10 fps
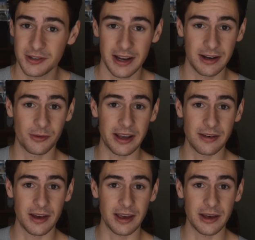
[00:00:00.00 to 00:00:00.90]
night in
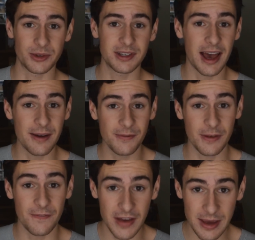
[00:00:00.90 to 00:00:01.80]
Reykjavik, it was time for
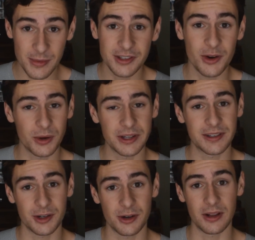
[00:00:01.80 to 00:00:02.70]
the famous Golden
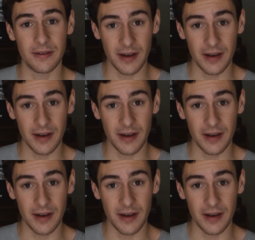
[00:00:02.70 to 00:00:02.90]
Circle of